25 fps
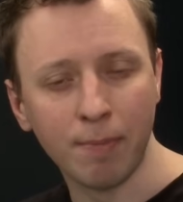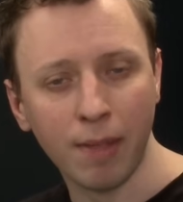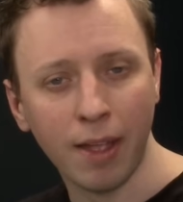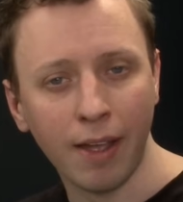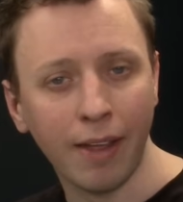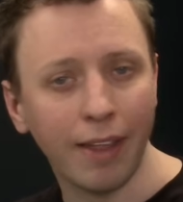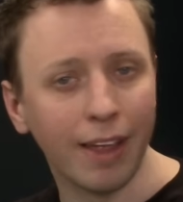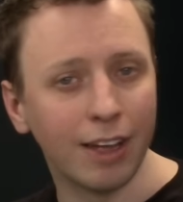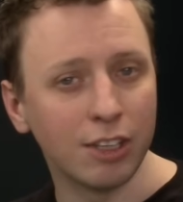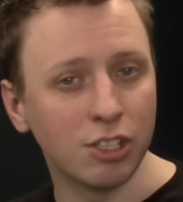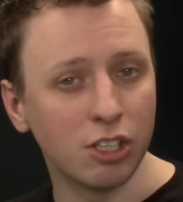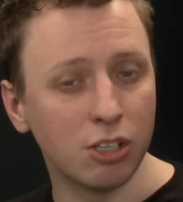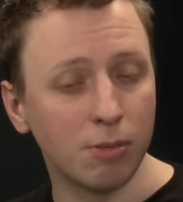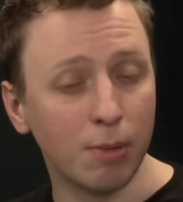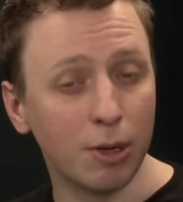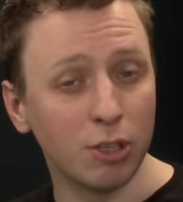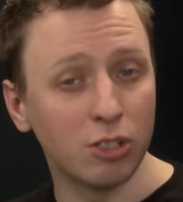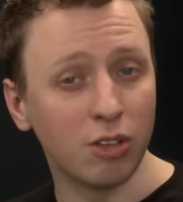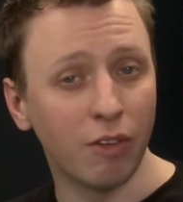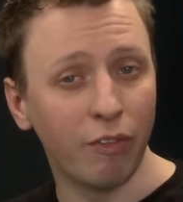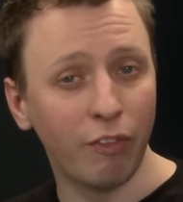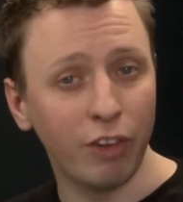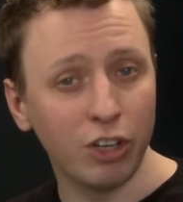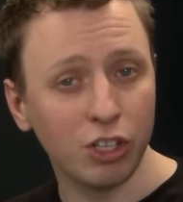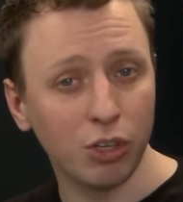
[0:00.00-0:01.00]
And this is the
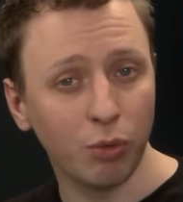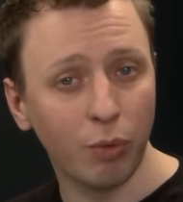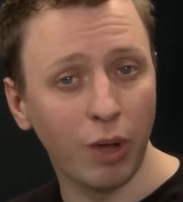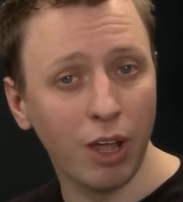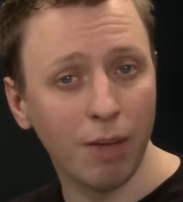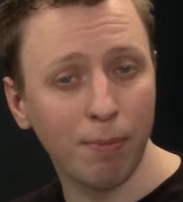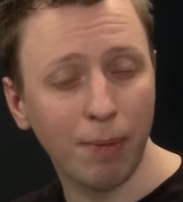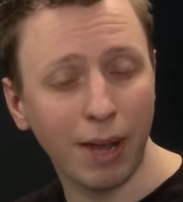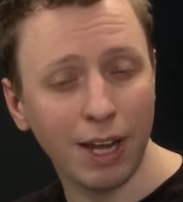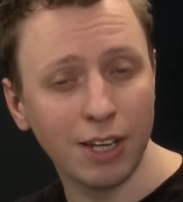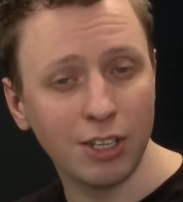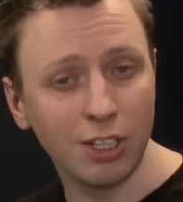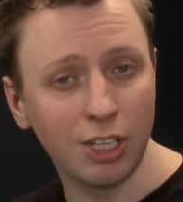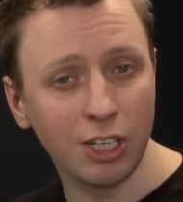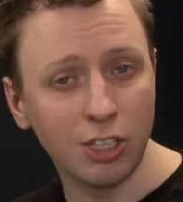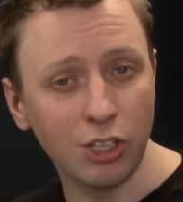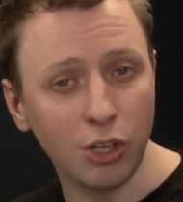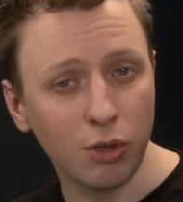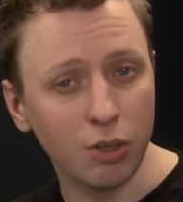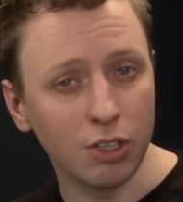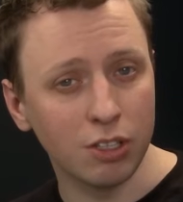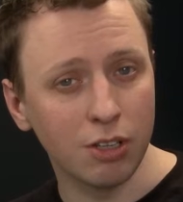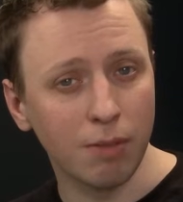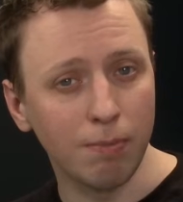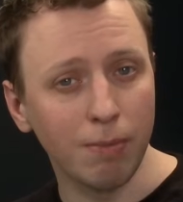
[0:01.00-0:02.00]
most efficient way of painting a
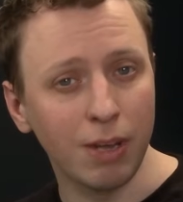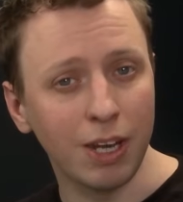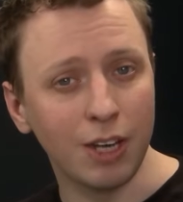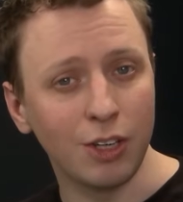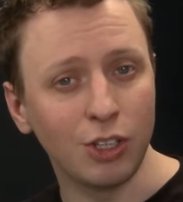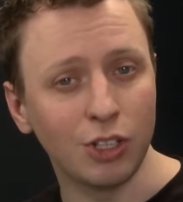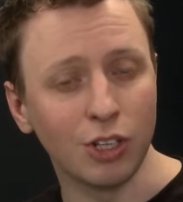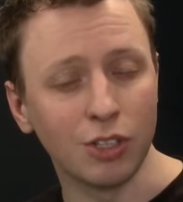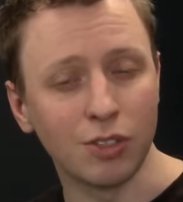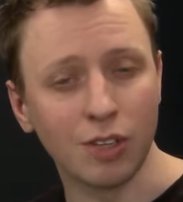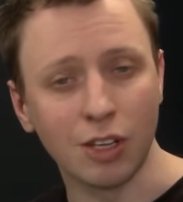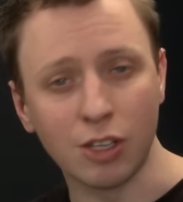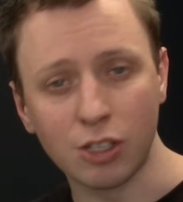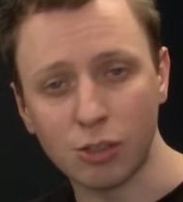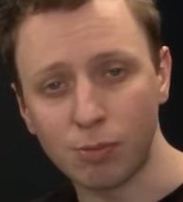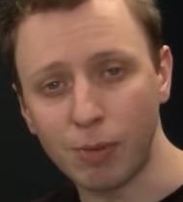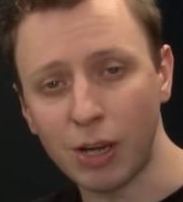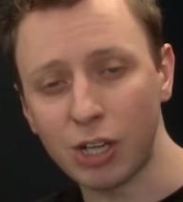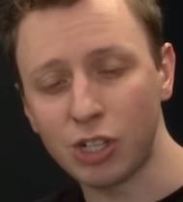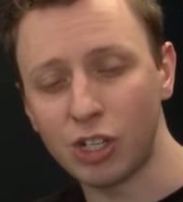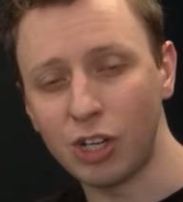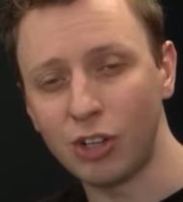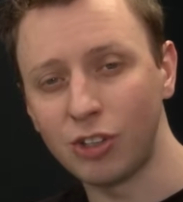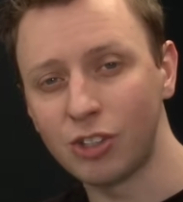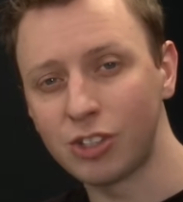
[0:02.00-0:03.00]
unit of miniatures,
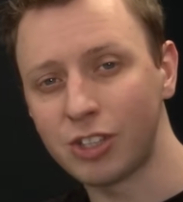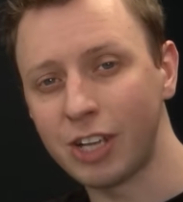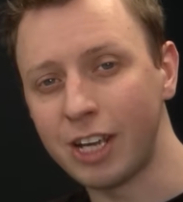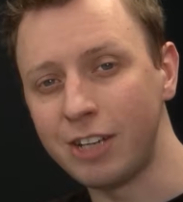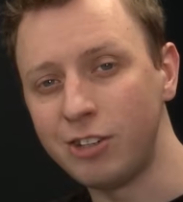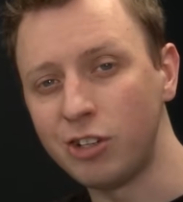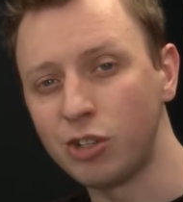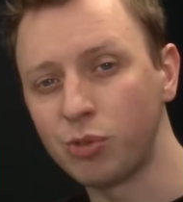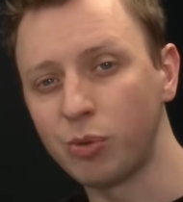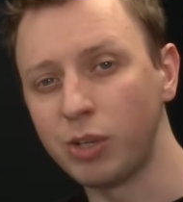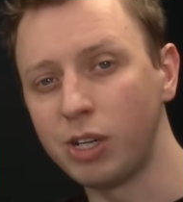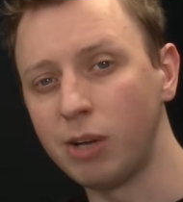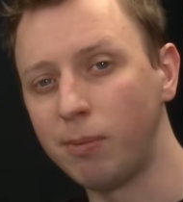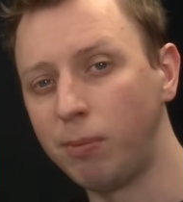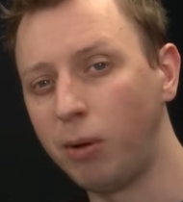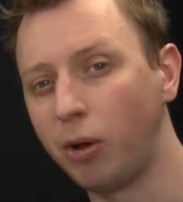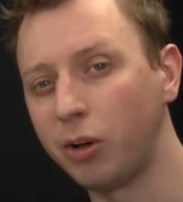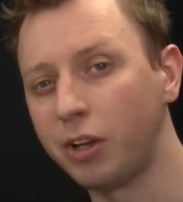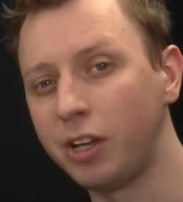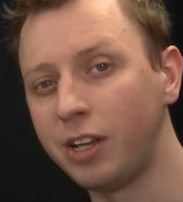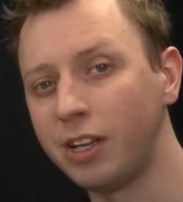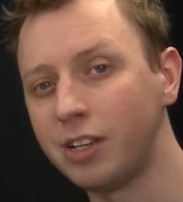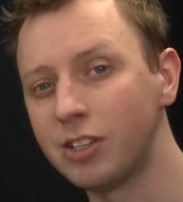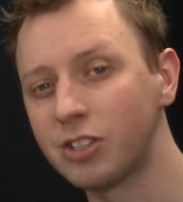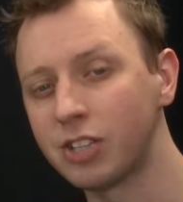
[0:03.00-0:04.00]
especially on stages when you're
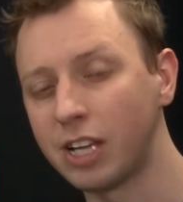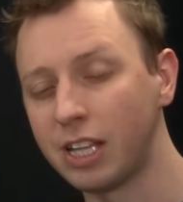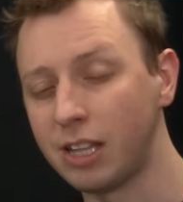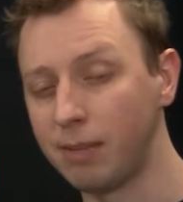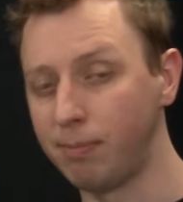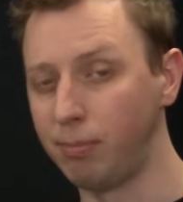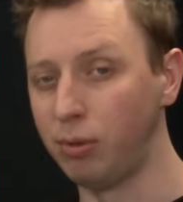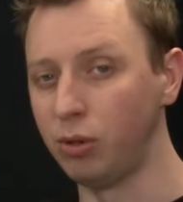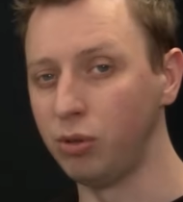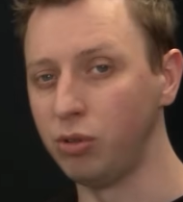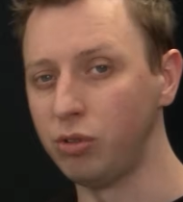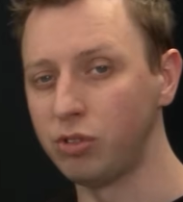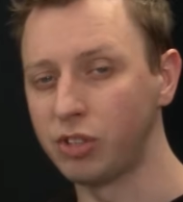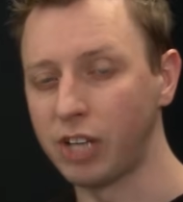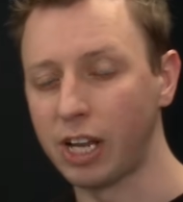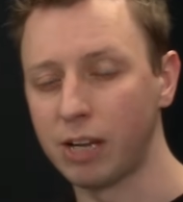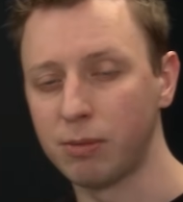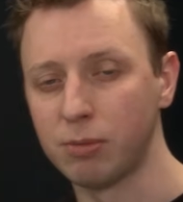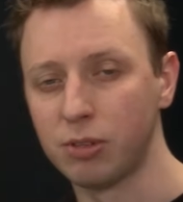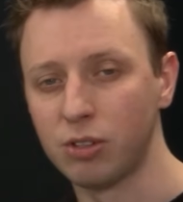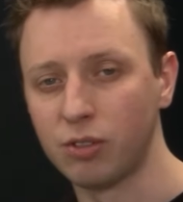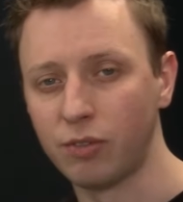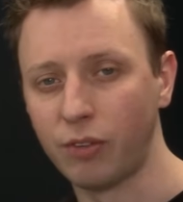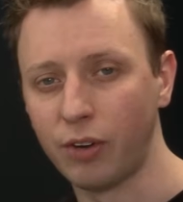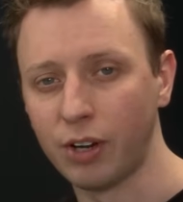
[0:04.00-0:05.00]
blocking in, say, the blue
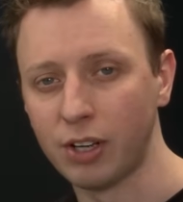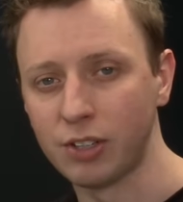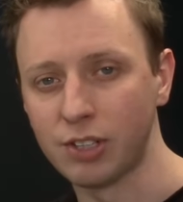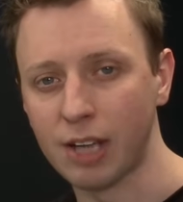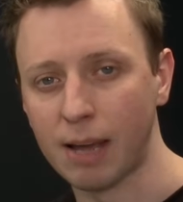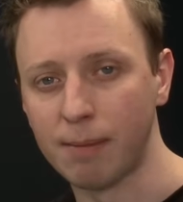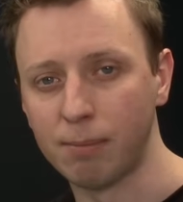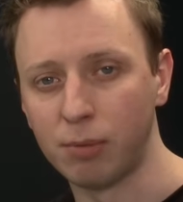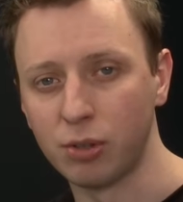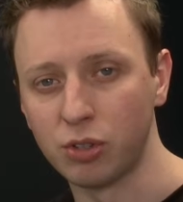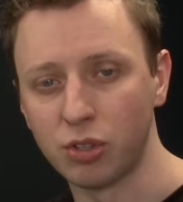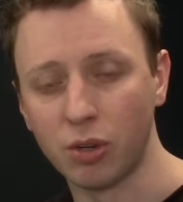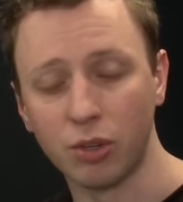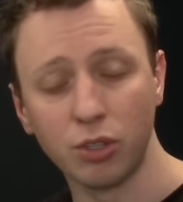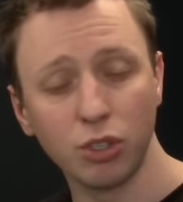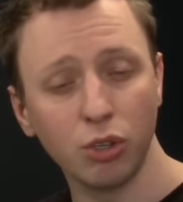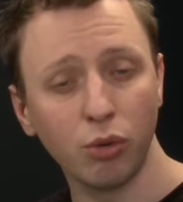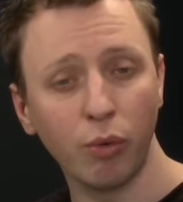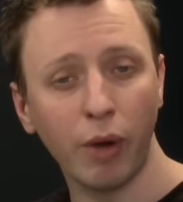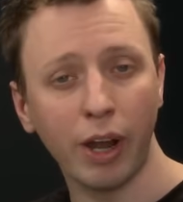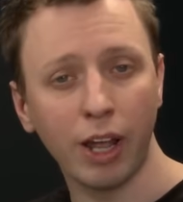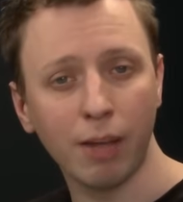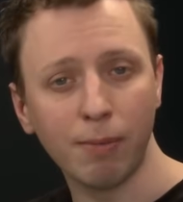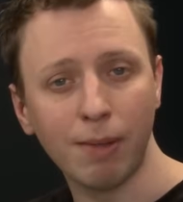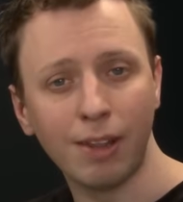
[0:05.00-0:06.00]
segments for example, so I do
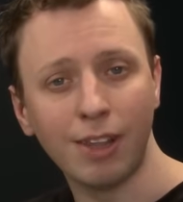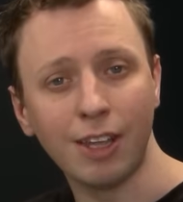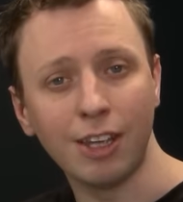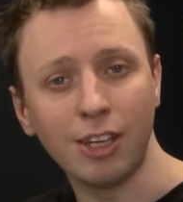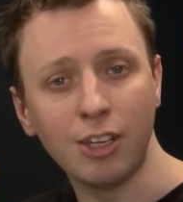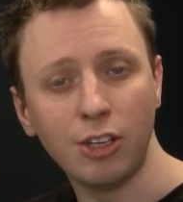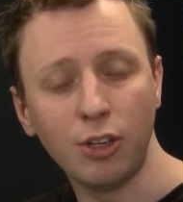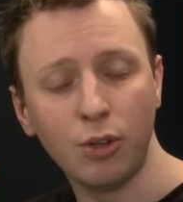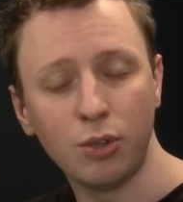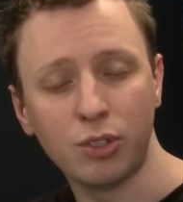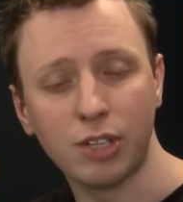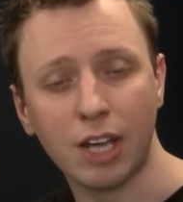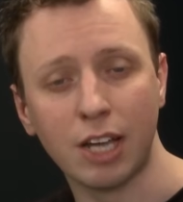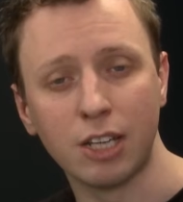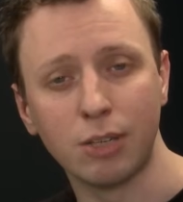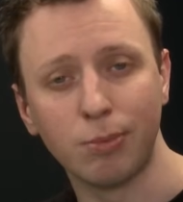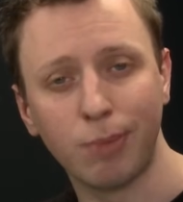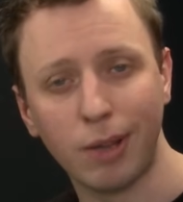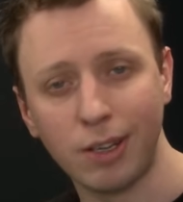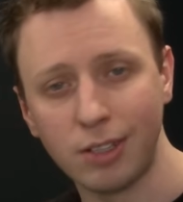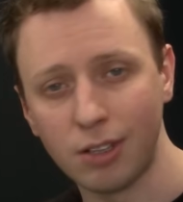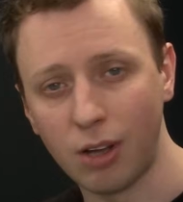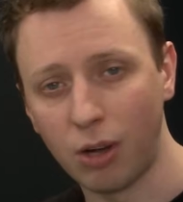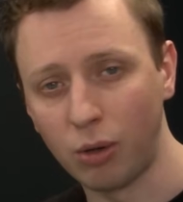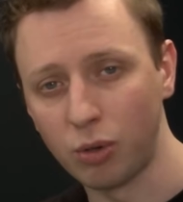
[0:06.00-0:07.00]
recommend that you use that to
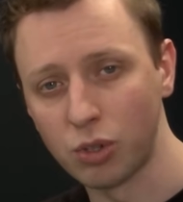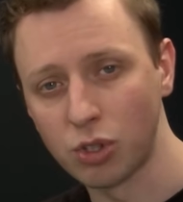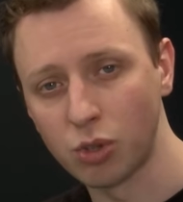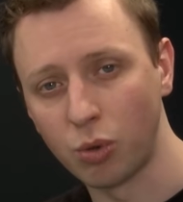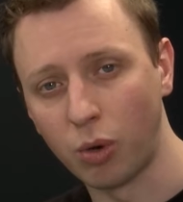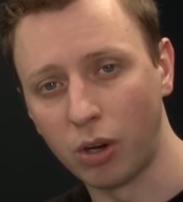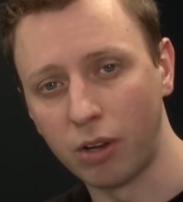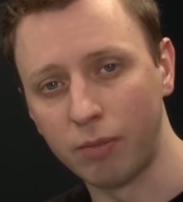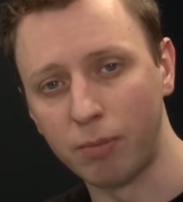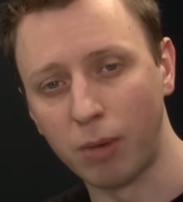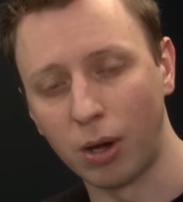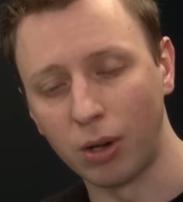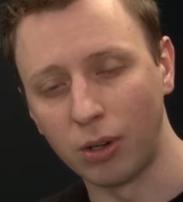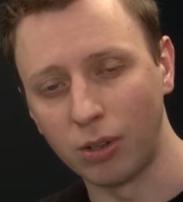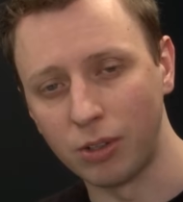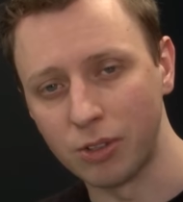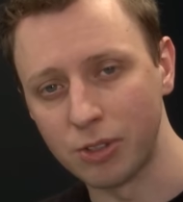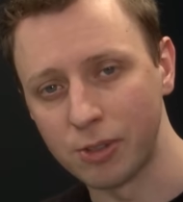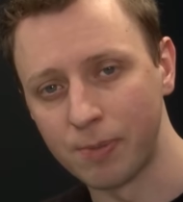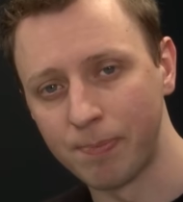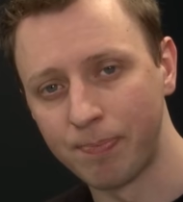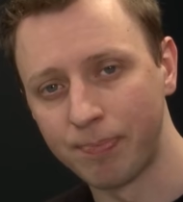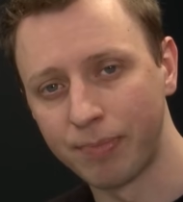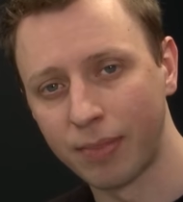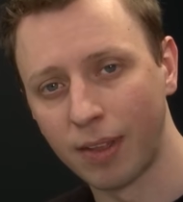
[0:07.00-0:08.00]
paint a whole squad of
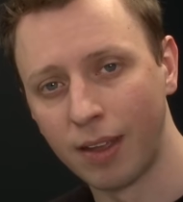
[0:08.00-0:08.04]
models.